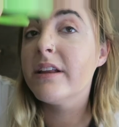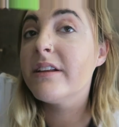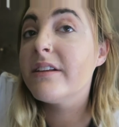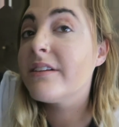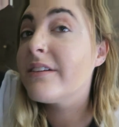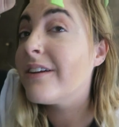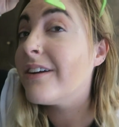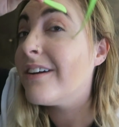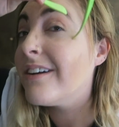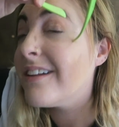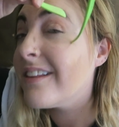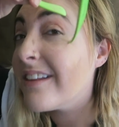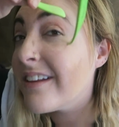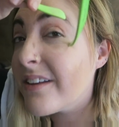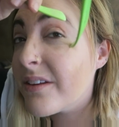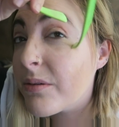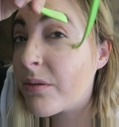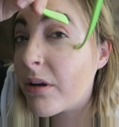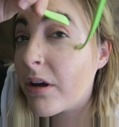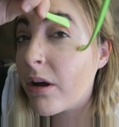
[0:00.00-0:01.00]
Let's turn it
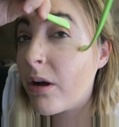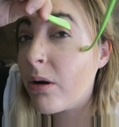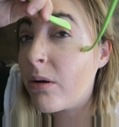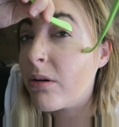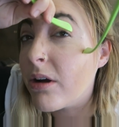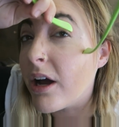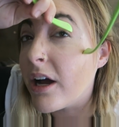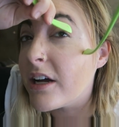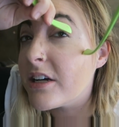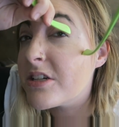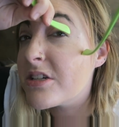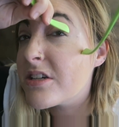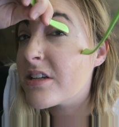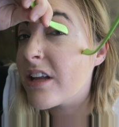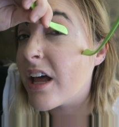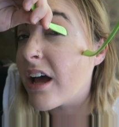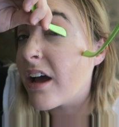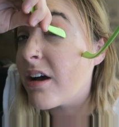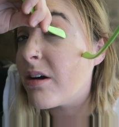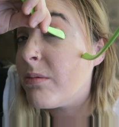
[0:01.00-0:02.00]
this way. Oh gosh,
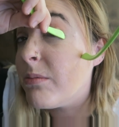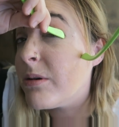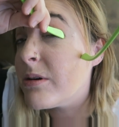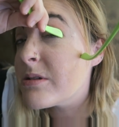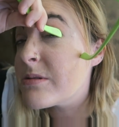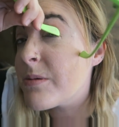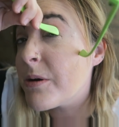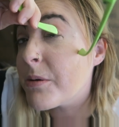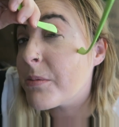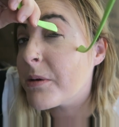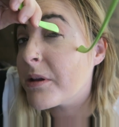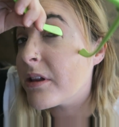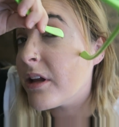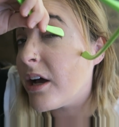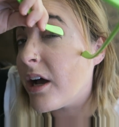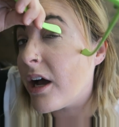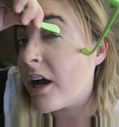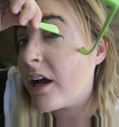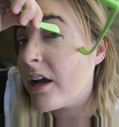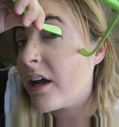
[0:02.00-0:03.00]
that almost put me in
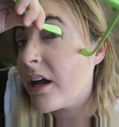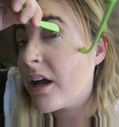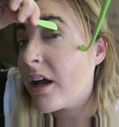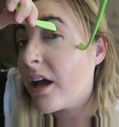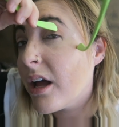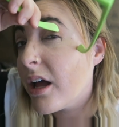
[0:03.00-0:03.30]
the eye.